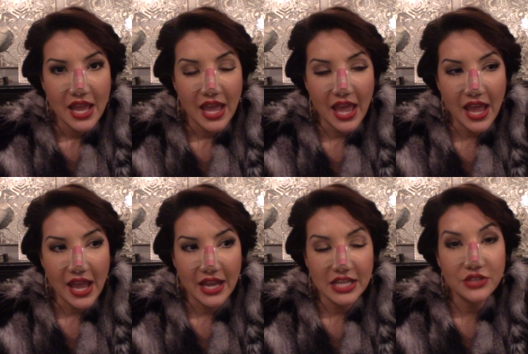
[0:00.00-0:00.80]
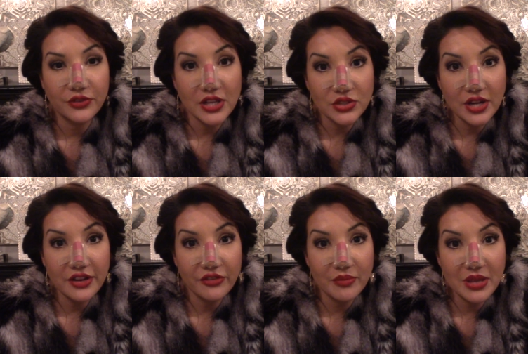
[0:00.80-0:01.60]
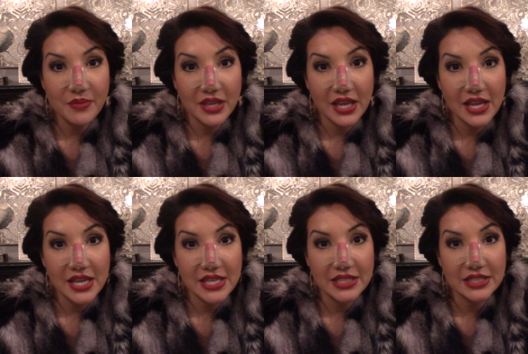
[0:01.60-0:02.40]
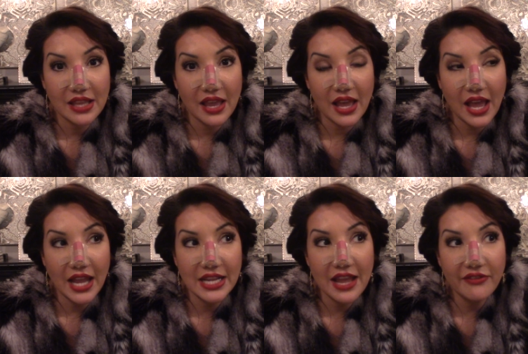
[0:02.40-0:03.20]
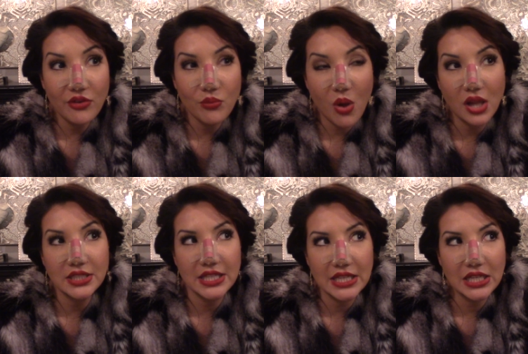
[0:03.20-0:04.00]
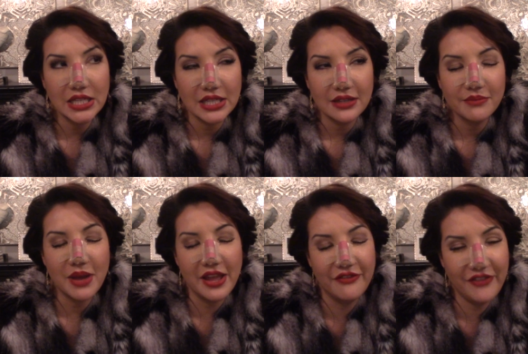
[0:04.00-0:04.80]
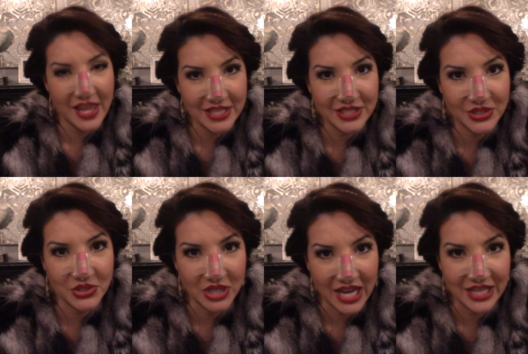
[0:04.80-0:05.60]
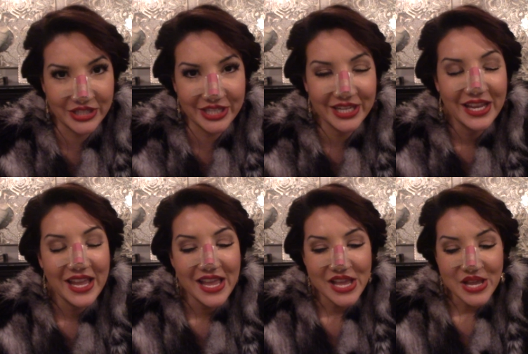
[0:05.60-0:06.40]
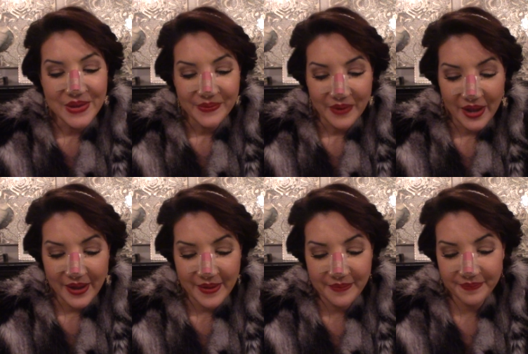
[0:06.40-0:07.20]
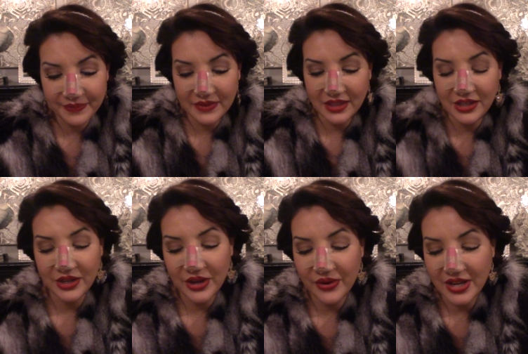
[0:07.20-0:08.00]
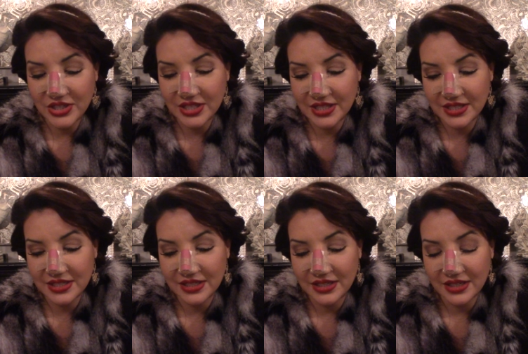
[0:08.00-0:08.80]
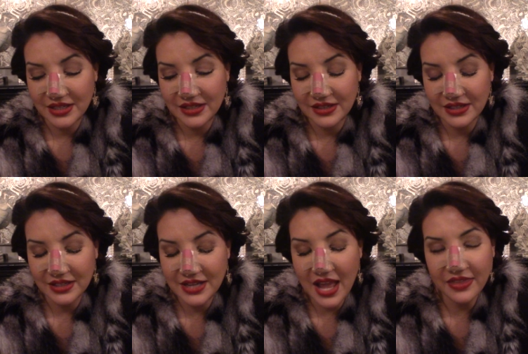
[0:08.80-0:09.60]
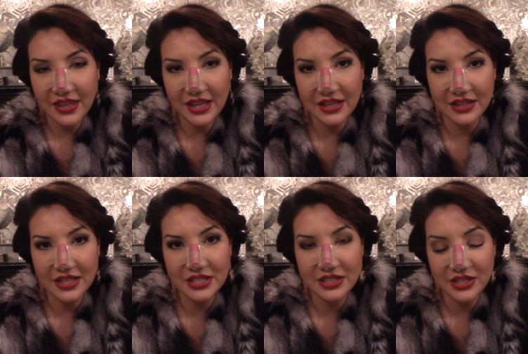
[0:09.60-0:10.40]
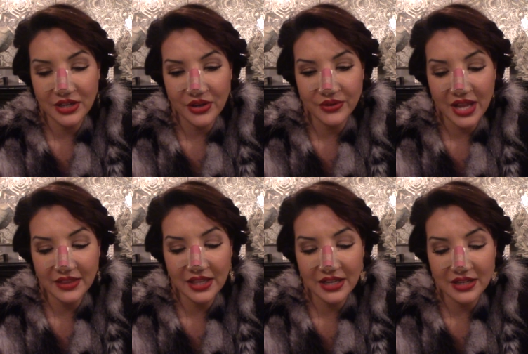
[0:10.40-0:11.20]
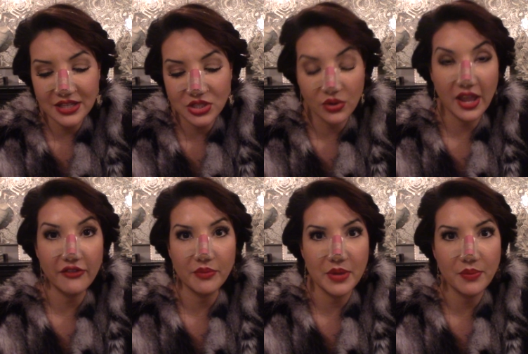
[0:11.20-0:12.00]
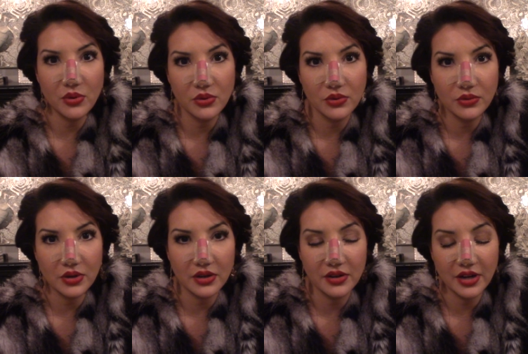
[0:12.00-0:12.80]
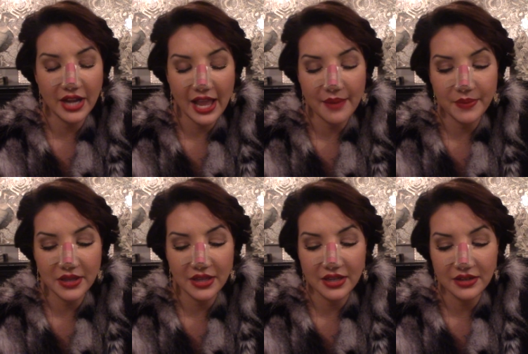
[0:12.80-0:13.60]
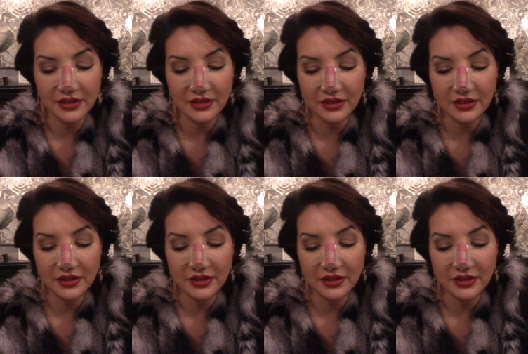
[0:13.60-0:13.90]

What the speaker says: and it's frustrating for me because I never wanted my face to change. You know, I just, not that it's, you know, not that it's okay for people who are unhappy, and